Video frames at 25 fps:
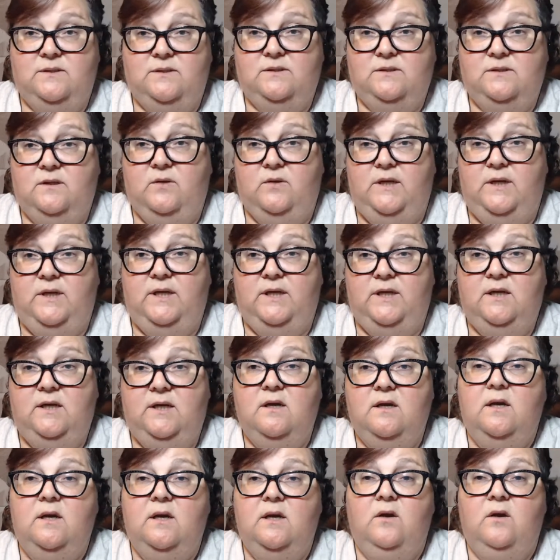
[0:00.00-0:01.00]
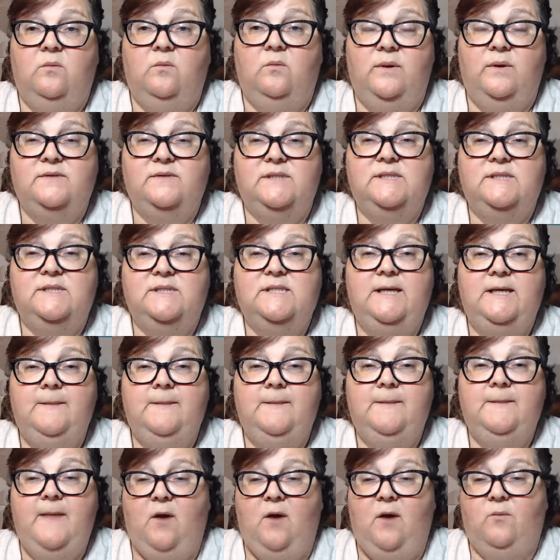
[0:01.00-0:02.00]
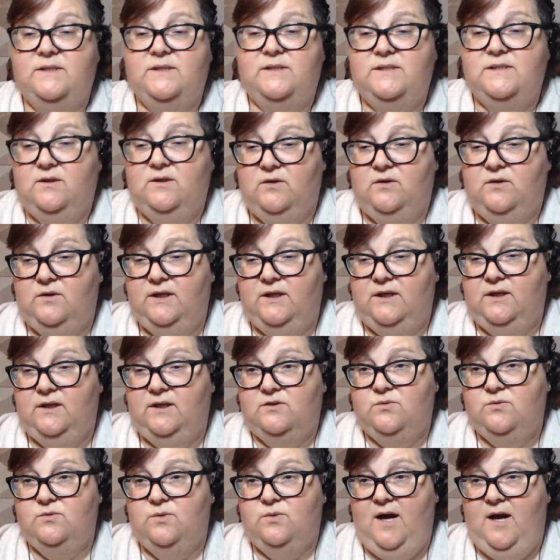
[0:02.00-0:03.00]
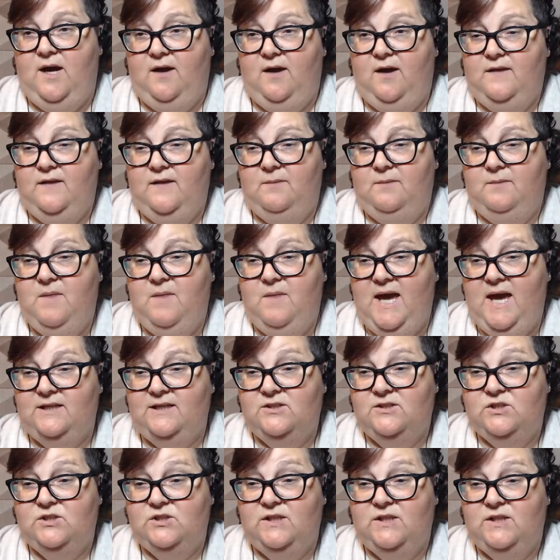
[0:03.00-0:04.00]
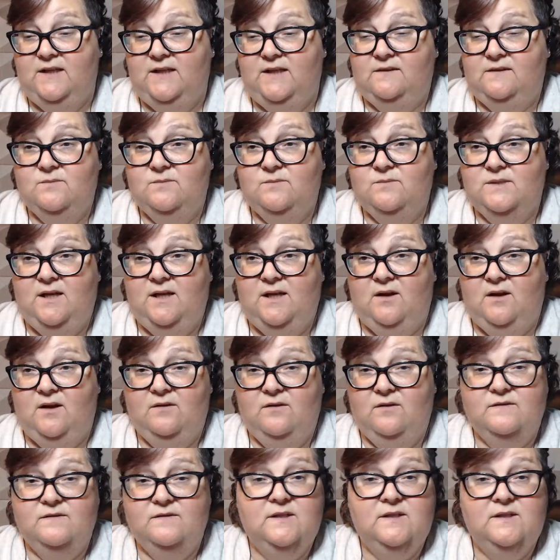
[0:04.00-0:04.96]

So we've seen that with serial killers, where how they manage to get themselves,